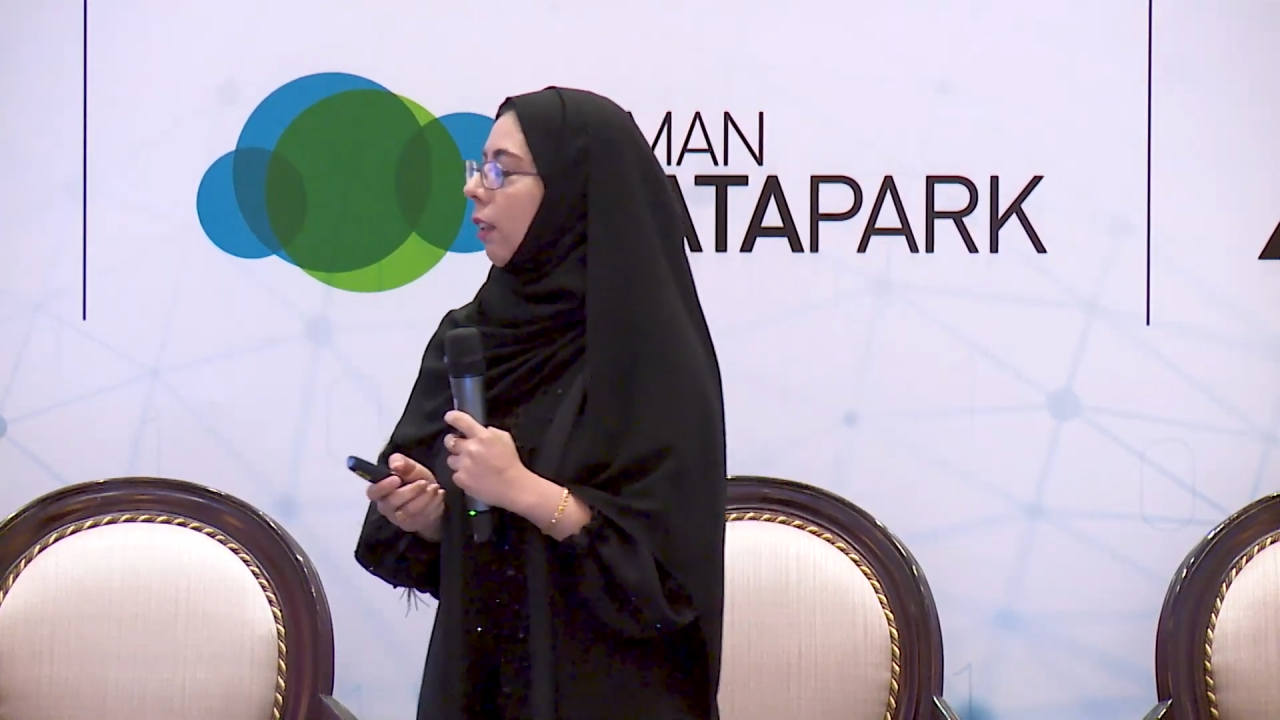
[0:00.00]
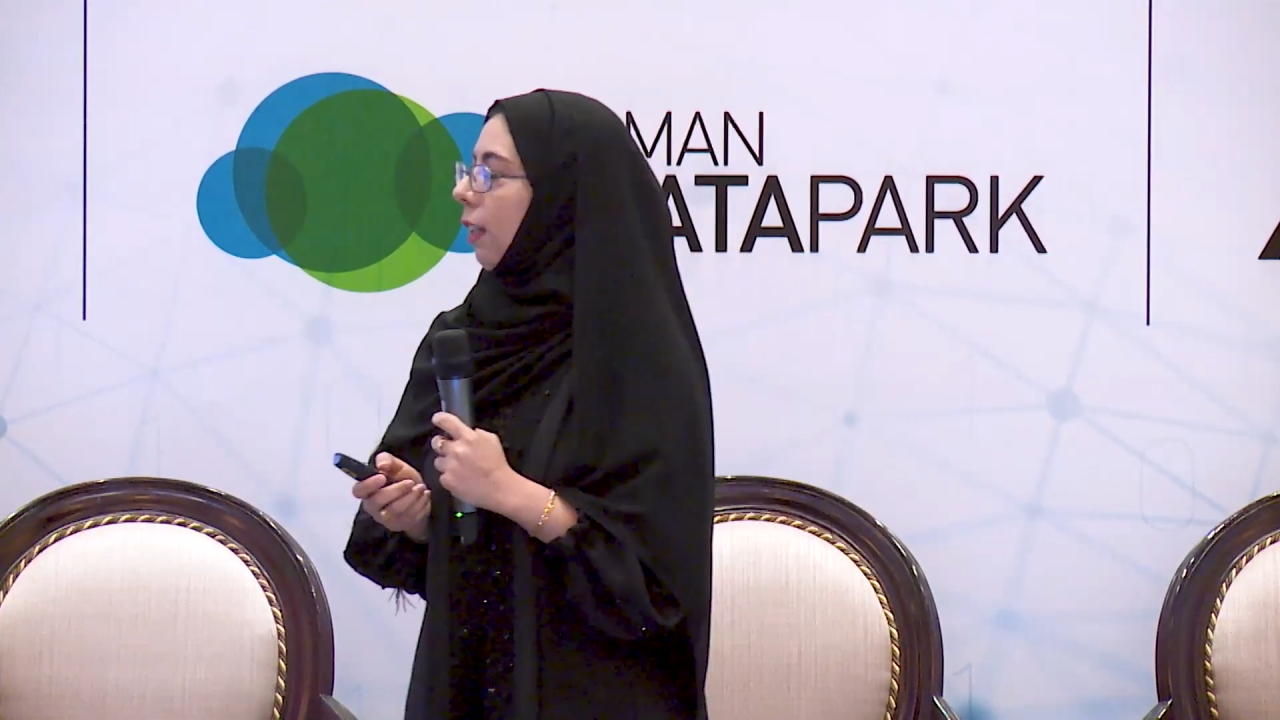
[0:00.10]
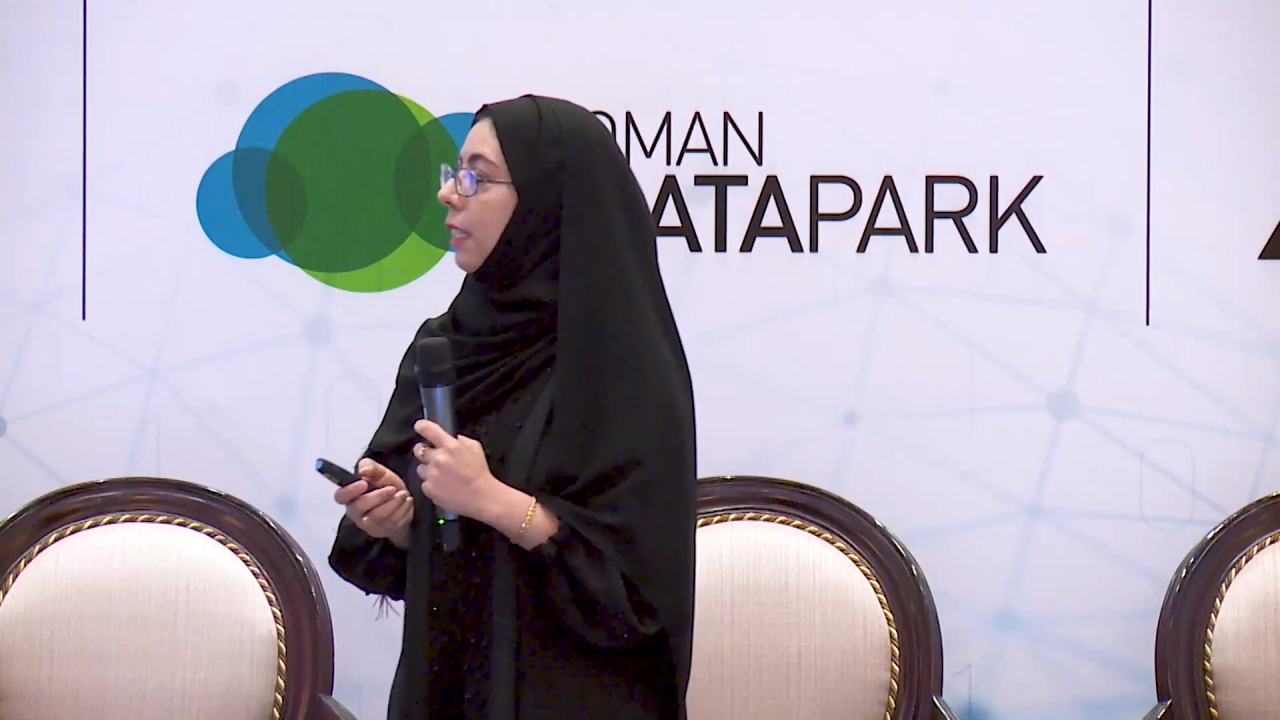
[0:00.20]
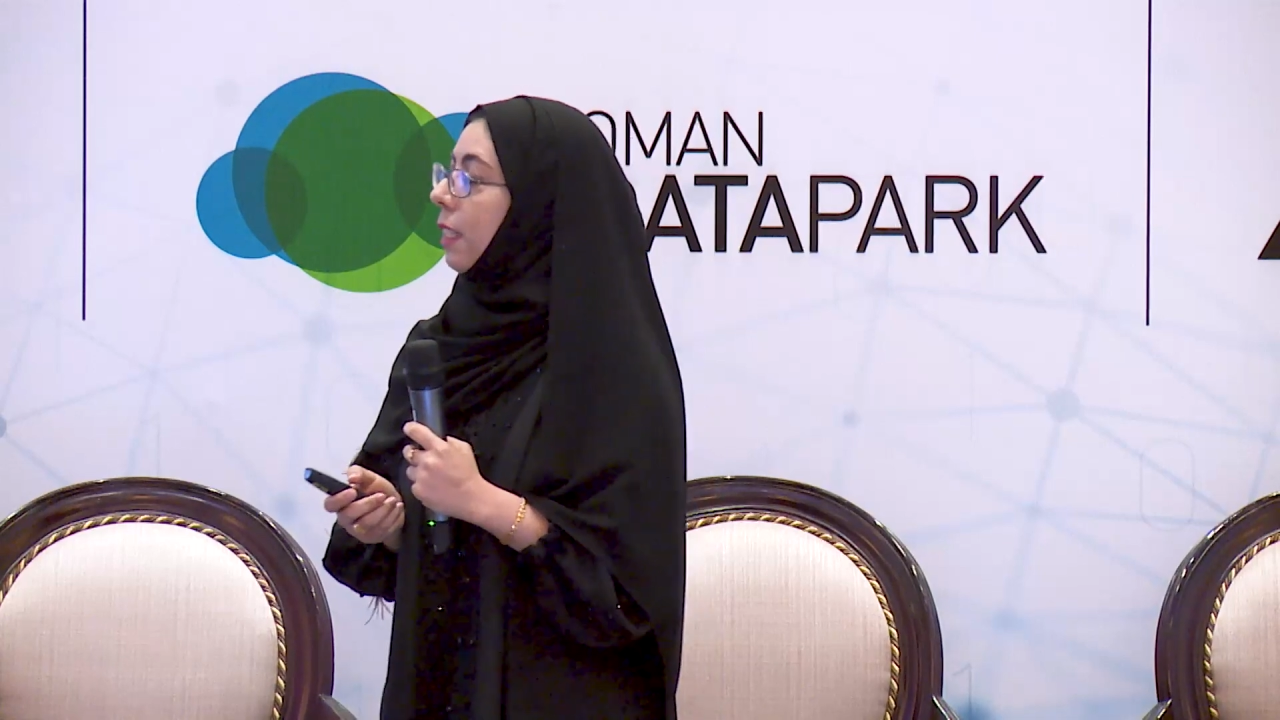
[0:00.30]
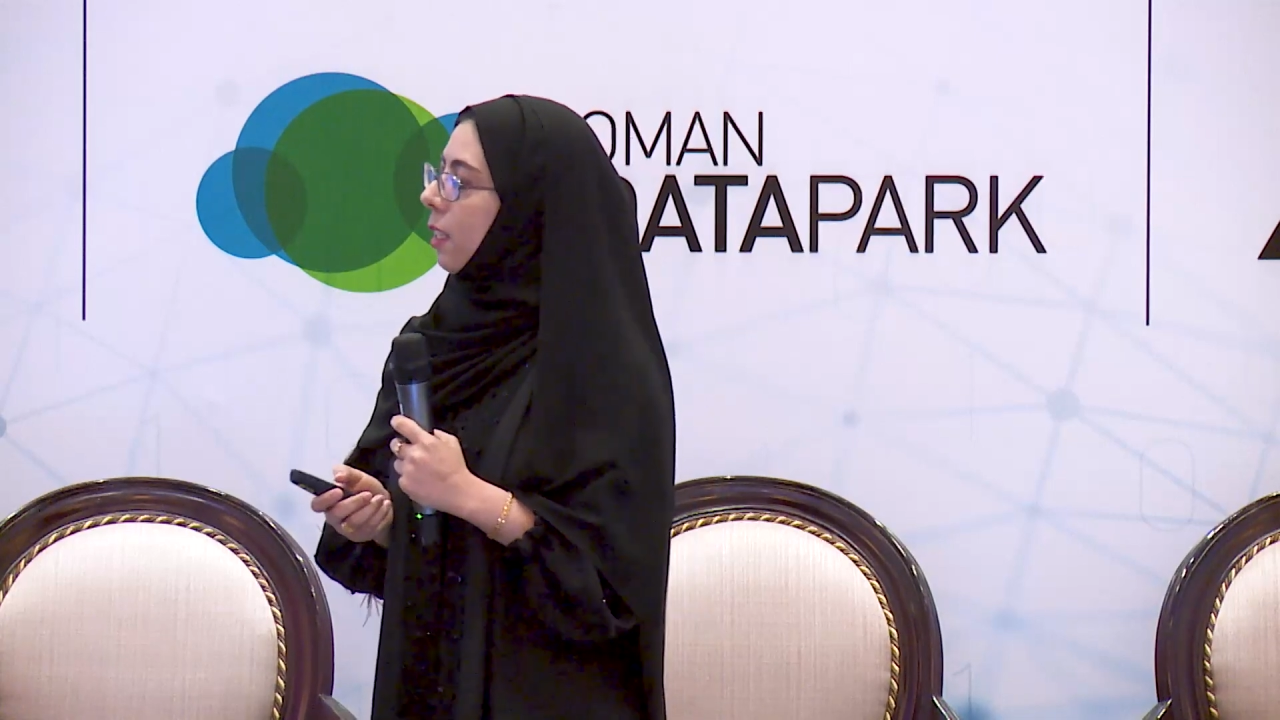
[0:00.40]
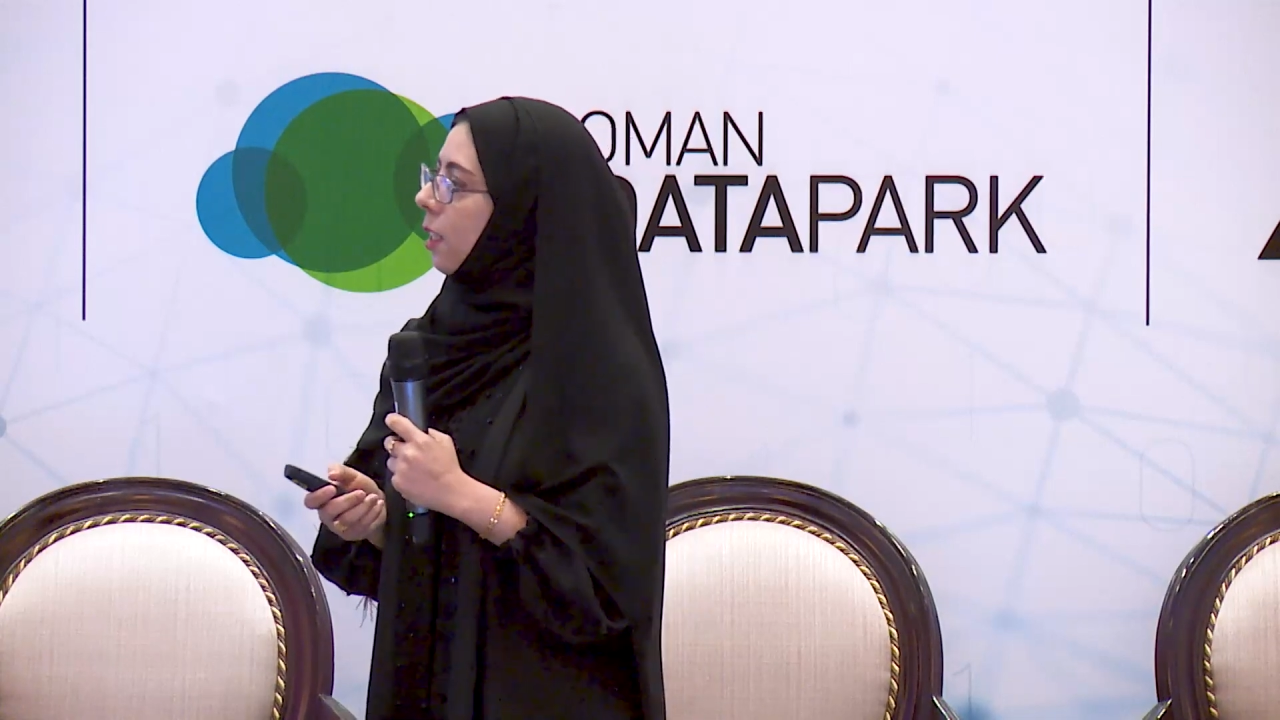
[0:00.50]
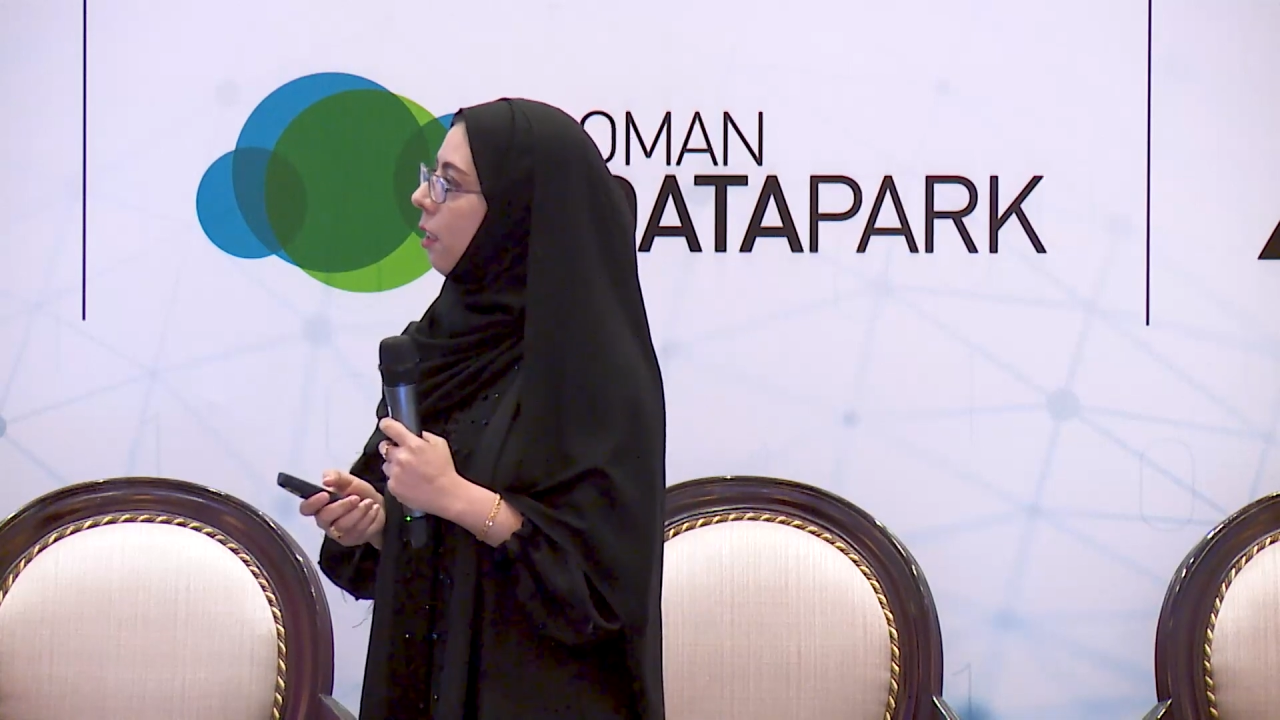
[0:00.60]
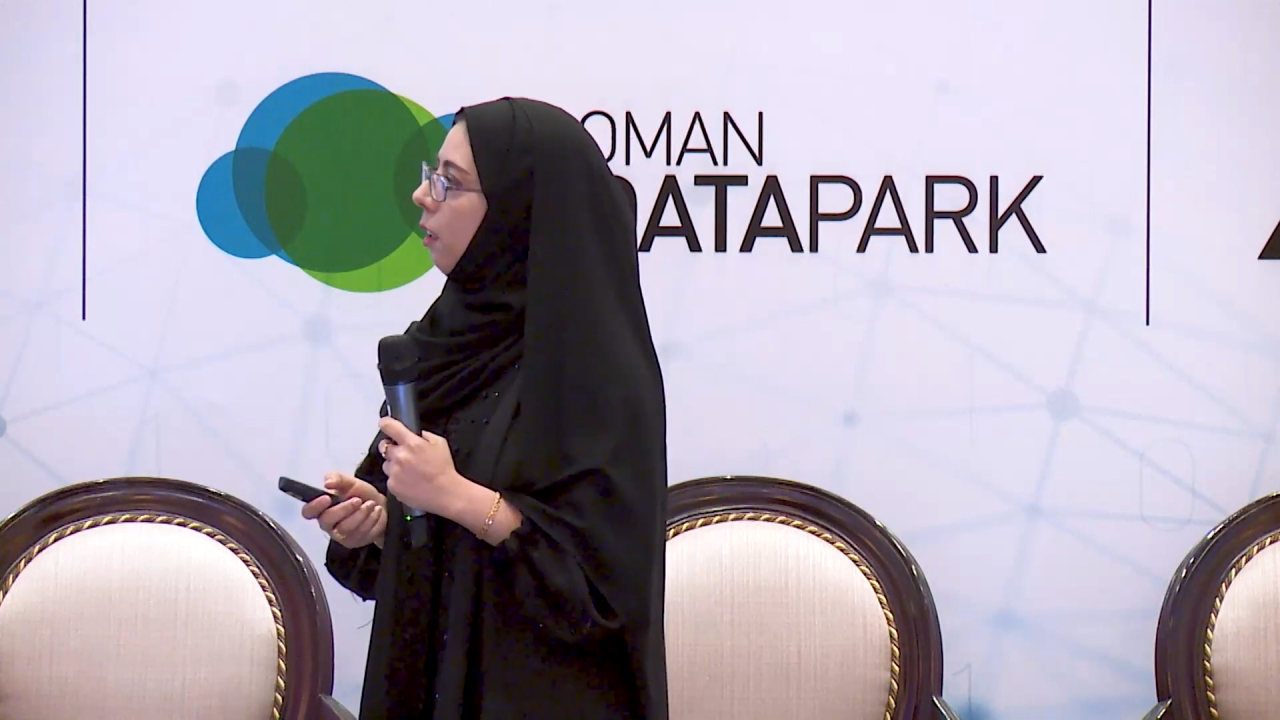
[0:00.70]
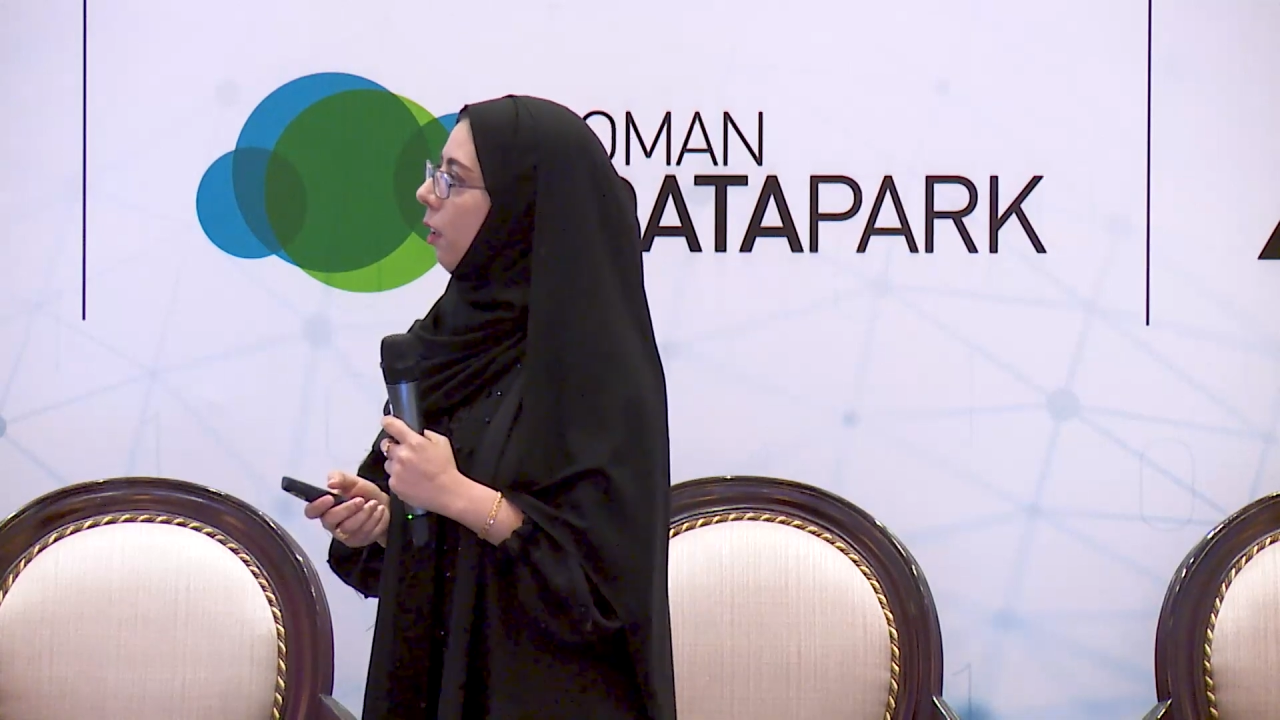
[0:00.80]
access